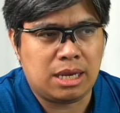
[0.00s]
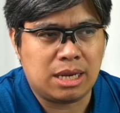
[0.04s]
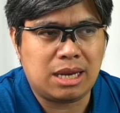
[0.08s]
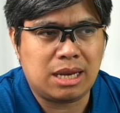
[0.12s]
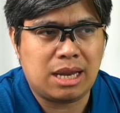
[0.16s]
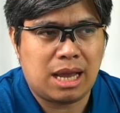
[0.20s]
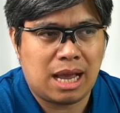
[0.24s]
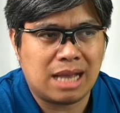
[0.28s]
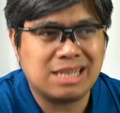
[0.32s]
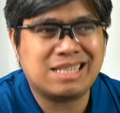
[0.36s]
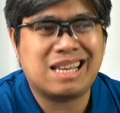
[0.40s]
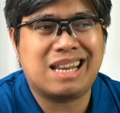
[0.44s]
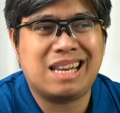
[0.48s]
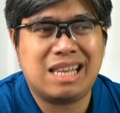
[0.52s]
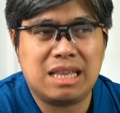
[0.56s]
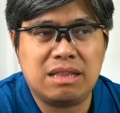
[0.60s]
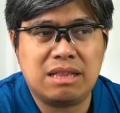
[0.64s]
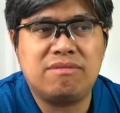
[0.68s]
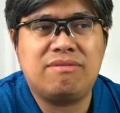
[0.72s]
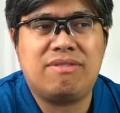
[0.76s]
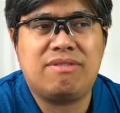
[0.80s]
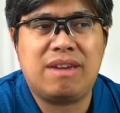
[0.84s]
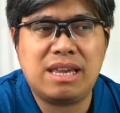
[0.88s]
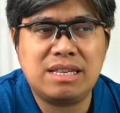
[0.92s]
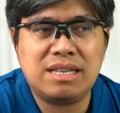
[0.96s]
as an
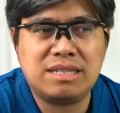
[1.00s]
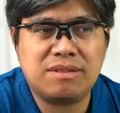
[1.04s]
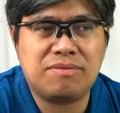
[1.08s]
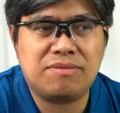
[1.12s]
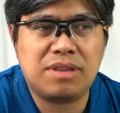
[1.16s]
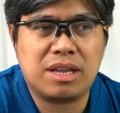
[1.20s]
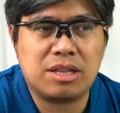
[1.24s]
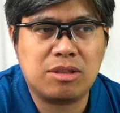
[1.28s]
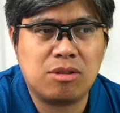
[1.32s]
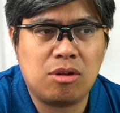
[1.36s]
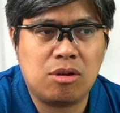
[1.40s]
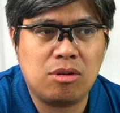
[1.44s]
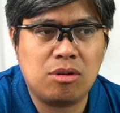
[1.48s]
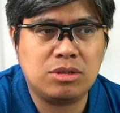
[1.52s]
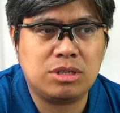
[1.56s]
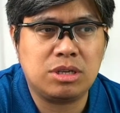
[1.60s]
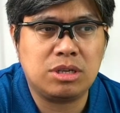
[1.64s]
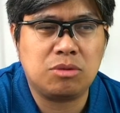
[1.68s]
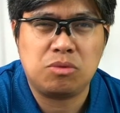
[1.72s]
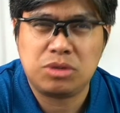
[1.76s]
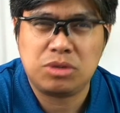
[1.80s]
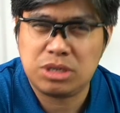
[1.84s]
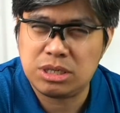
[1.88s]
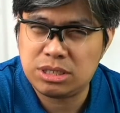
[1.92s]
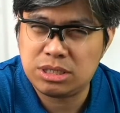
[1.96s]
invasive technology,
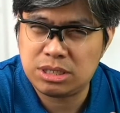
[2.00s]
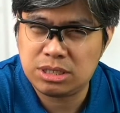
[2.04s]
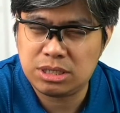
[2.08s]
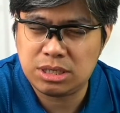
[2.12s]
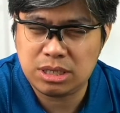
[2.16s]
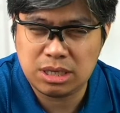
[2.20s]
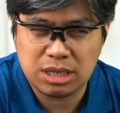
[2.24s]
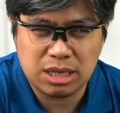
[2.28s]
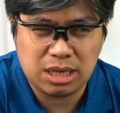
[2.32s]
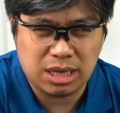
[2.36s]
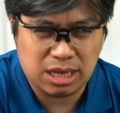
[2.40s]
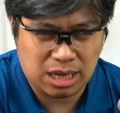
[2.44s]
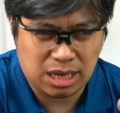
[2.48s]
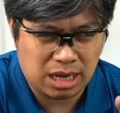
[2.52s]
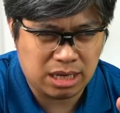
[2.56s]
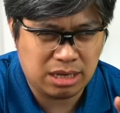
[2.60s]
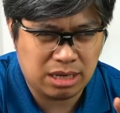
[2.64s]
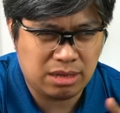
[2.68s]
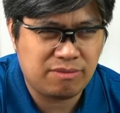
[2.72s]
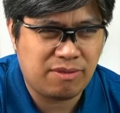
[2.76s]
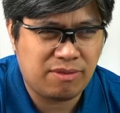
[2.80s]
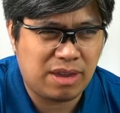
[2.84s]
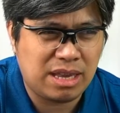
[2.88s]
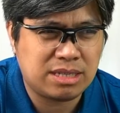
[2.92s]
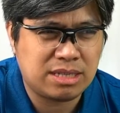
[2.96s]
which is an
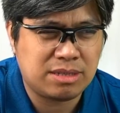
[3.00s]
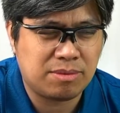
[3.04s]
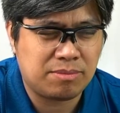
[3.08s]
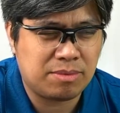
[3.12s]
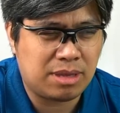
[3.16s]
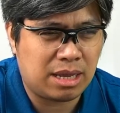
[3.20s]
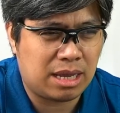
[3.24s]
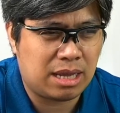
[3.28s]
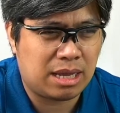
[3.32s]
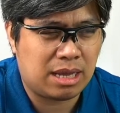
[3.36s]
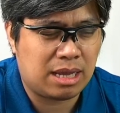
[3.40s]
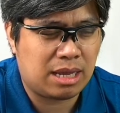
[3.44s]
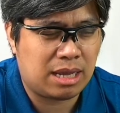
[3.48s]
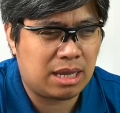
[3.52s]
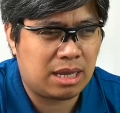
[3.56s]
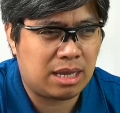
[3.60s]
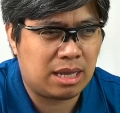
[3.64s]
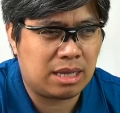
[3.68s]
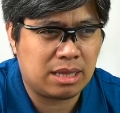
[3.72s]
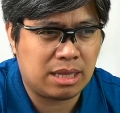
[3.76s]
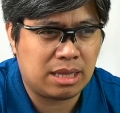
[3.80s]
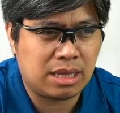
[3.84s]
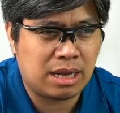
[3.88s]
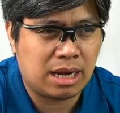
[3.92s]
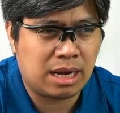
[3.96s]
invasive,
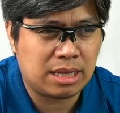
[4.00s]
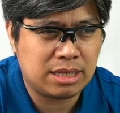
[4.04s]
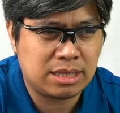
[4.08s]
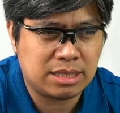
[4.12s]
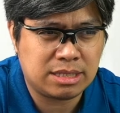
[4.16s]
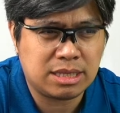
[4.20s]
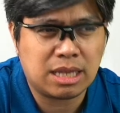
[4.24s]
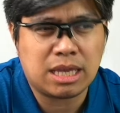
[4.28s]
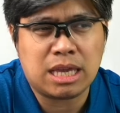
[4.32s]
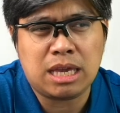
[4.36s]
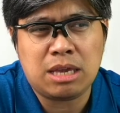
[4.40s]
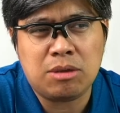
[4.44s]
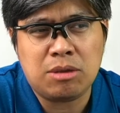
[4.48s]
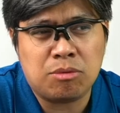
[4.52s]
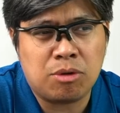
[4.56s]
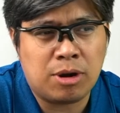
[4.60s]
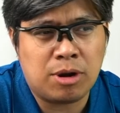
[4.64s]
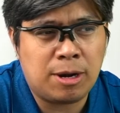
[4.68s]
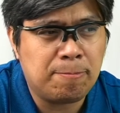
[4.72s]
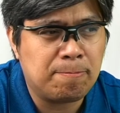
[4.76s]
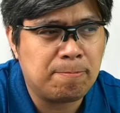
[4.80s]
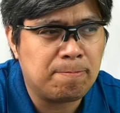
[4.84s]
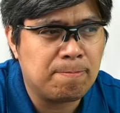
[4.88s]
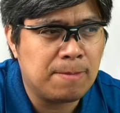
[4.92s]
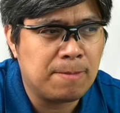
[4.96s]
is the key
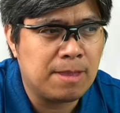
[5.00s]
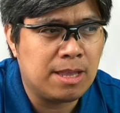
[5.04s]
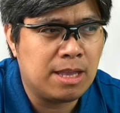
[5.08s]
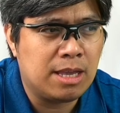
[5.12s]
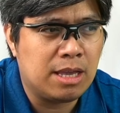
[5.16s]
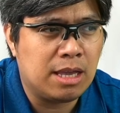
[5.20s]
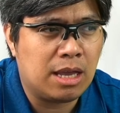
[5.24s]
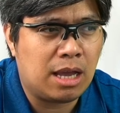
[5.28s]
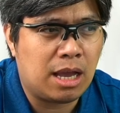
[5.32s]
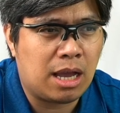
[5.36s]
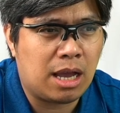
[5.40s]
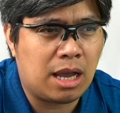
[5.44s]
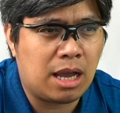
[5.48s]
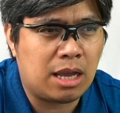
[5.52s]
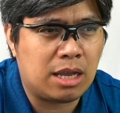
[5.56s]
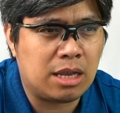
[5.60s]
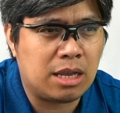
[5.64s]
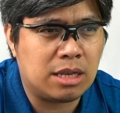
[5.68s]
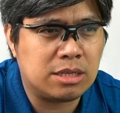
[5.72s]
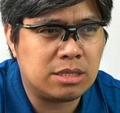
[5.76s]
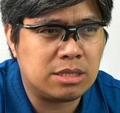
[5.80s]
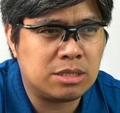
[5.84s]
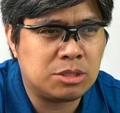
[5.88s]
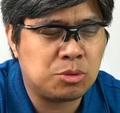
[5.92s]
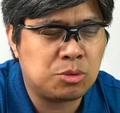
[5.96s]
word,
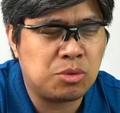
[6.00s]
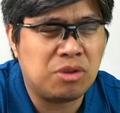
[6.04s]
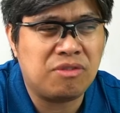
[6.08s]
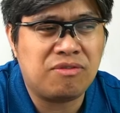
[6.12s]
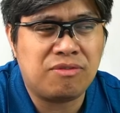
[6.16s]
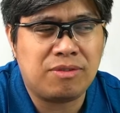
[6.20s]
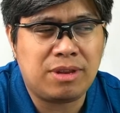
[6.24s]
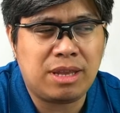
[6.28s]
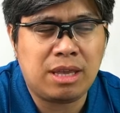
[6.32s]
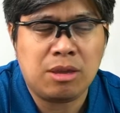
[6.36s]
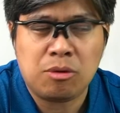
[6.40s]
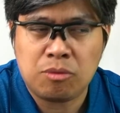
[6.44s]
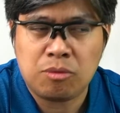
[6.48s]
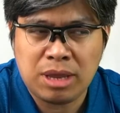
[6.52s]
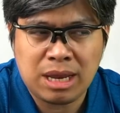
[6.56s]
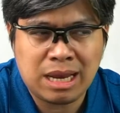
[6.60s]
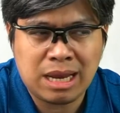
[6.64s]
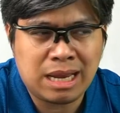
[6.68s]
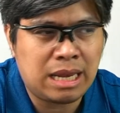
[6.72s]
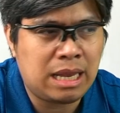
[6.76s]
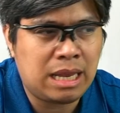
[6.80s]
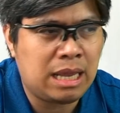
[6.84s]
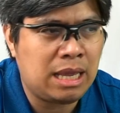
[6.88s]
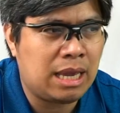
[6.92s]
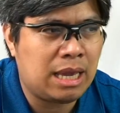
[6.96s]
swiftly,
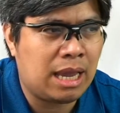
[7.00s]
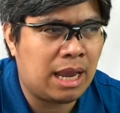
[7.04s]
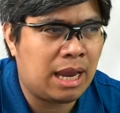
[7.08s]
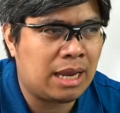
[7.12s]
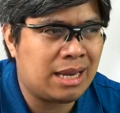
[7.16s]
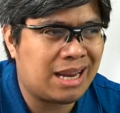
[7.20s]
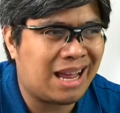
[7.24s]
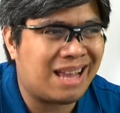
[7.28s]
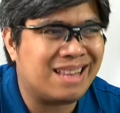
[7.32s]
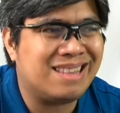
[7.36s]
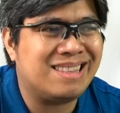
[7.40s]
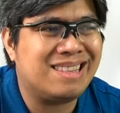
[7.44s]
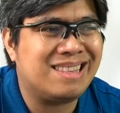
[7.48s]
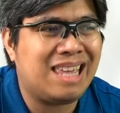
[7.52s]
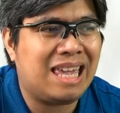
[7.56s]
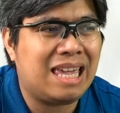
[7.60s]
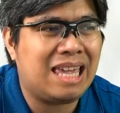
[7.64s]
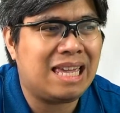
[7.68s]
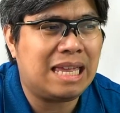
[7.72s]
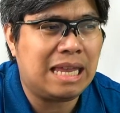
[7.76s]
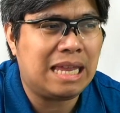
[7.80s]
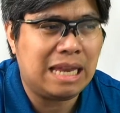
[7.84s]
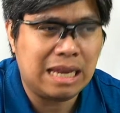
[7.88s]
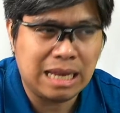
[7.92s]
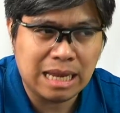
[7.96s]
quickly, and
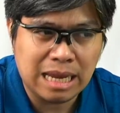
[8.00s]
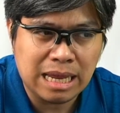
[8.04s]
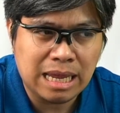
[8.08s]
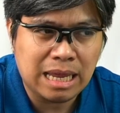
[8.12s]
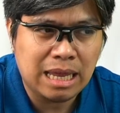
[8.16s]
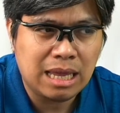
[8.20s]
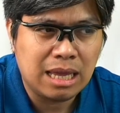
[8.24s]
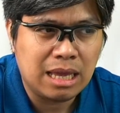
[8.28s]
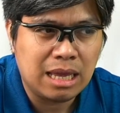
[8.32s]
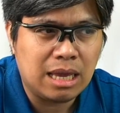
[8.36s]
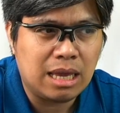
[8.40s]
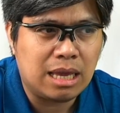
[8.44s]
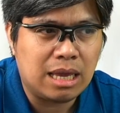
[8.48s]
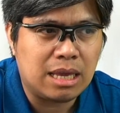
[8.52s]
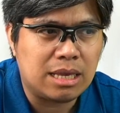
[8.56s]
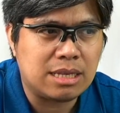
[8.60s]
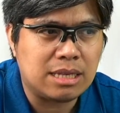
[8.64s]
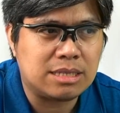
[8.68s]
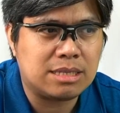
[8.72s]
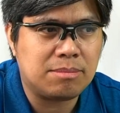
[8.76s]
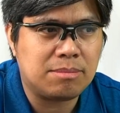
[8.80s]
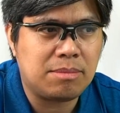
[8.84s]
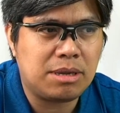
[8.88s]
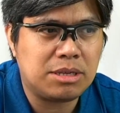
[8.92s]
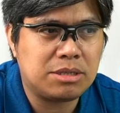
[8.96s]
unthinkingly, is
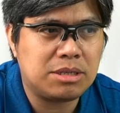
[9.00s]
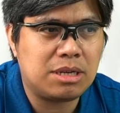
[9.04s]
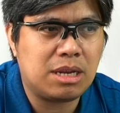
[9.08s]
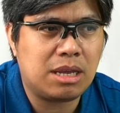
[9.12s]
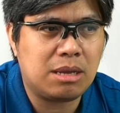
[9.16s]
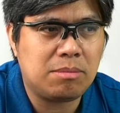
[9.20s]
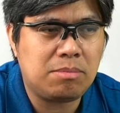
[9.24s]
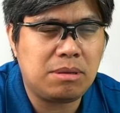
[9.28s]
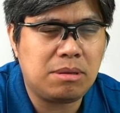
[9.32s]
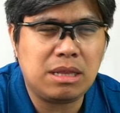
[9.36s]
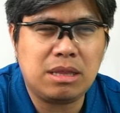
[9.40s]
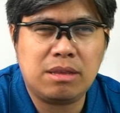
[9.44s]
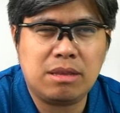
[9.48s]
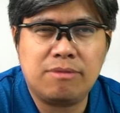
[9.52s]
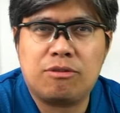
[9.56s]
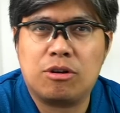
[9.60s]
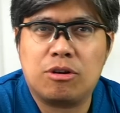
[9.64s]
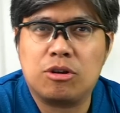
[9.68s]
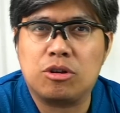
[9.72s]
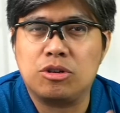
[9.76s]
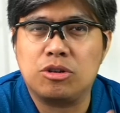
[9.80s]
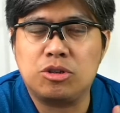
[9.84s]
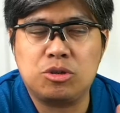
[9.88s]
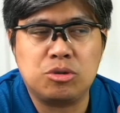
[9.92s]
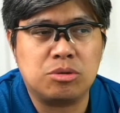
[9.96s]
a major liability for
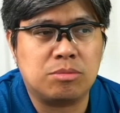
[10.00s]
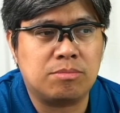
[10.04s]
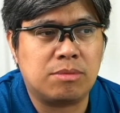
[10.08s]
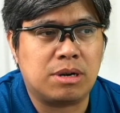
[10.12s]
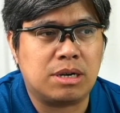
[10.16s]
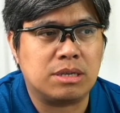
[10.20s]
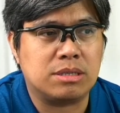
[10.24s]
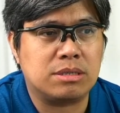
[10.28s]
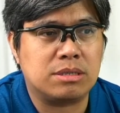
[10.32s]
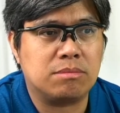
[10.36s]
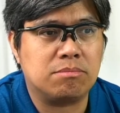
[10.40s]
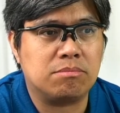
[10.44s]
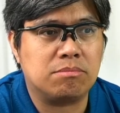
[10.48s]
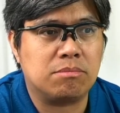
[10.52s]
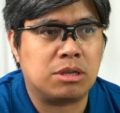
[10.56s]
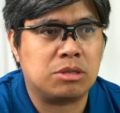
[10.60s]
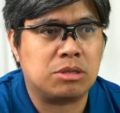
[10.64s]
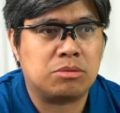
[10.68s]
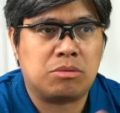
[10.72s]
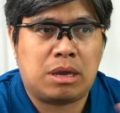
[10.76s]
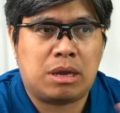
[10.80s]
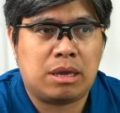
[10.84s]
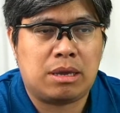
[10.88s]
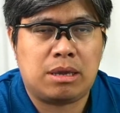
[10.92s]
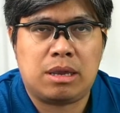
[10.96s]
consumers. That's
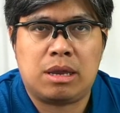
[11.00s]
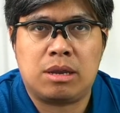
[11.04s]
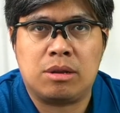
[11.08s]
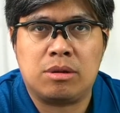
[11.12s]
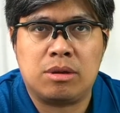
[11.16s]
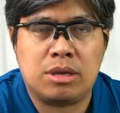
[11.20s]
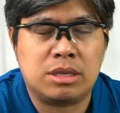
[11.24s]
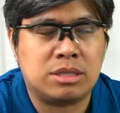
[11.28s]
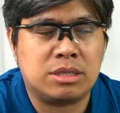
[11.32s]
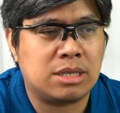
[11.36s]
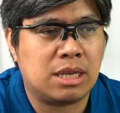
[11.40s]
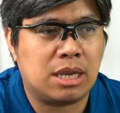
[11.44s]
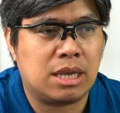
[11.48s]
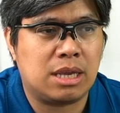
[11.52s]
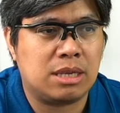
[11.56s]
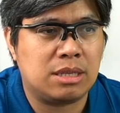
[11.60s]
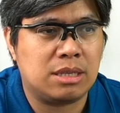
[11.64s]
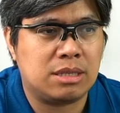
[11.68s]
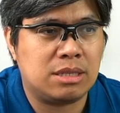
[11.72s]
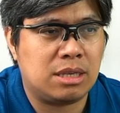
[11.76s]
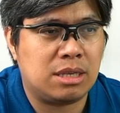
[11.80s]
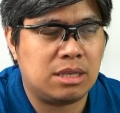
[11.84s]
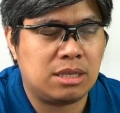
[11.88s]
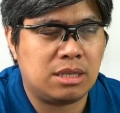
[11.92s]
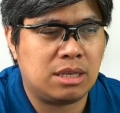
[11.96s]
why, you know, it
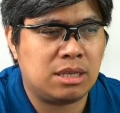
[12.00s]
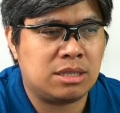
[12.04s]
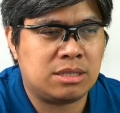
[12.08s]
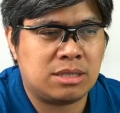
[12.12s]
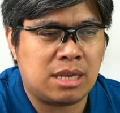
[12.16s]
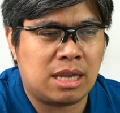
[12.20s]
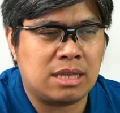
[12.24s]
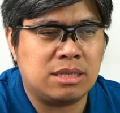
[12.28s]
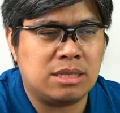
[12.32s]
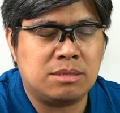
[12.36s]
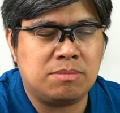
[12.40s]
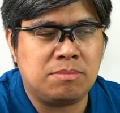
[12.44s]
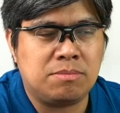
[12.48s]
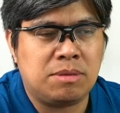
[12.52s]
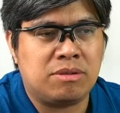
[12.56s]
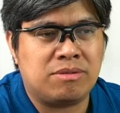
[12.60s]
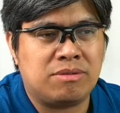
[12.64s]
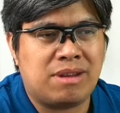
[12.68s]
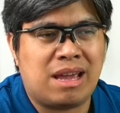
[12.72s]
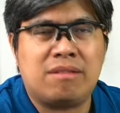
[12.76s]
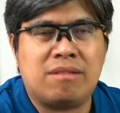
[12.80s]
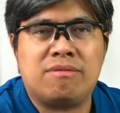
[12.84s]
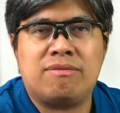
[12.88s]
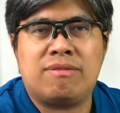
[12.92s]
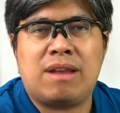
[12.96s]
sends me
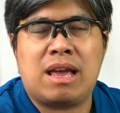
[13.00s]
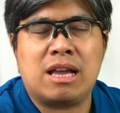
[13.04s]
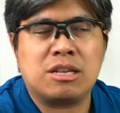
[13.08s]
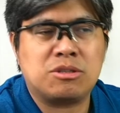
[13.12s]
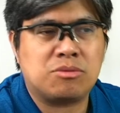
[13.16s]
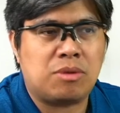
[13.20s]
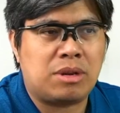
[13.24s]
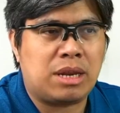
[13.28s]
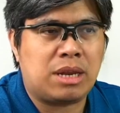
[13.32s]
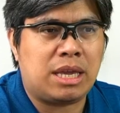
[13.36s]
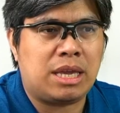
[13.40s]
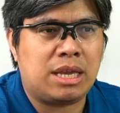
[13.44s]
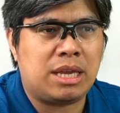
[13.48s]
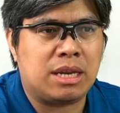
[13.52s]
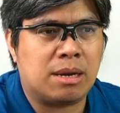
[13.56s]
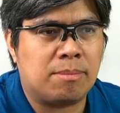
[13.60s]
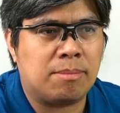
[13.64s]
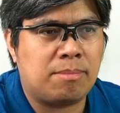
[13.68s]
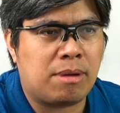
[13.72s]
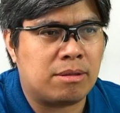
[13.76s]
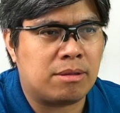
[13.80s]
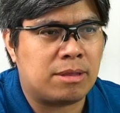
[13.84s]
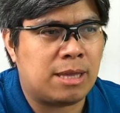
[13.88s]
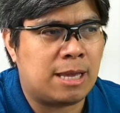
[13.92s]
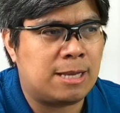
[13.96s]
red flags when I hear
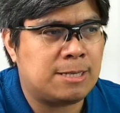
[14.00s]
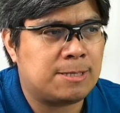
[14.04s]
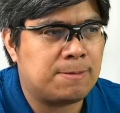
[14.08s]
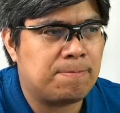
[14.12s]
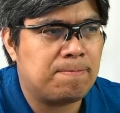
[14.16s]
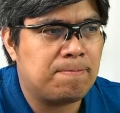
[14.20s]
about this.